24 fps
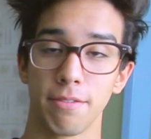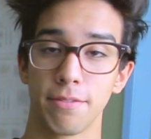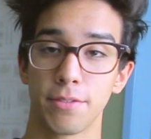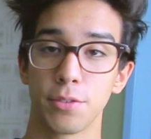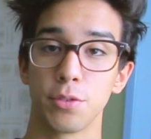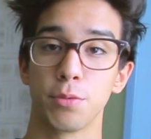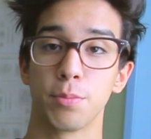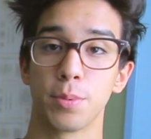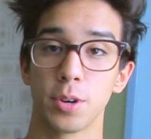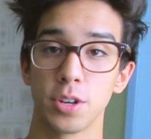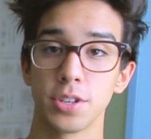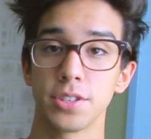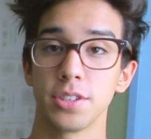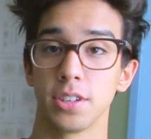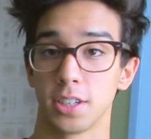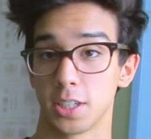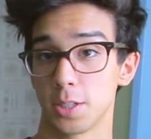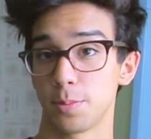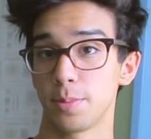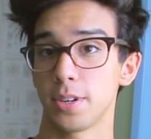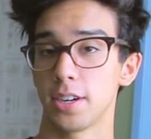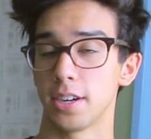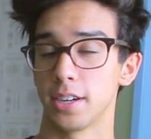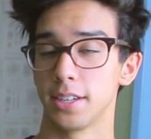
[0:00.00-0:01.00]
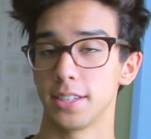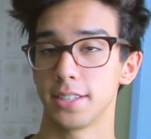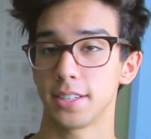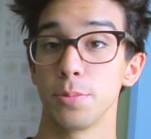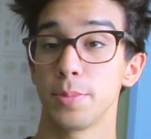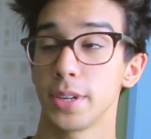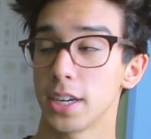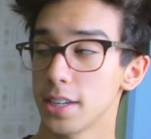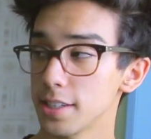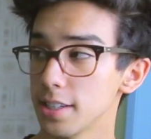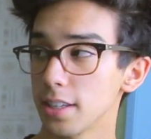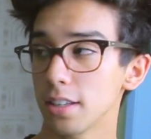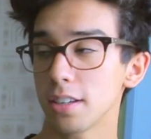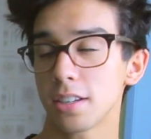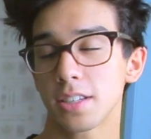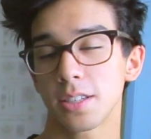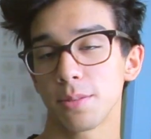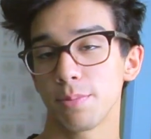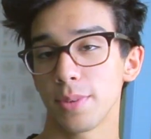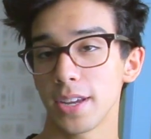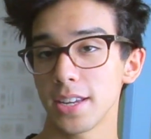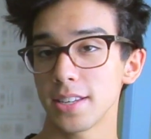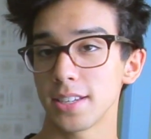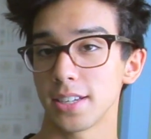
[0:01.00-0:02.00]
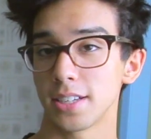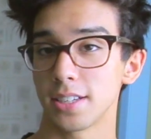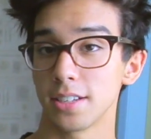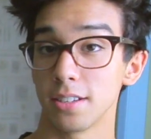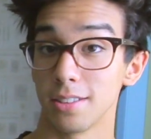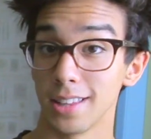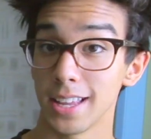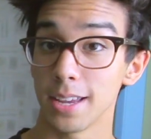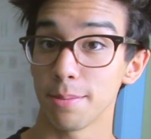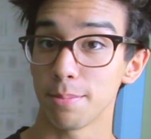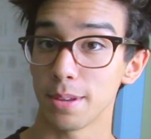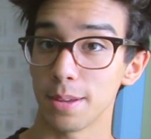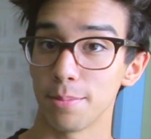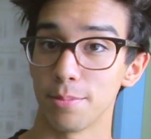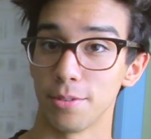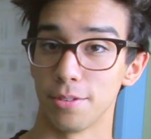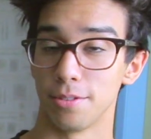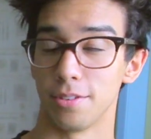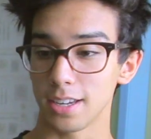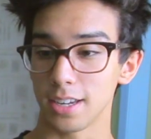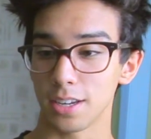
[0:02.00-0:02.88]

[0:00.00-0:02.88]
through personal experience, because it looks amazing to lay people.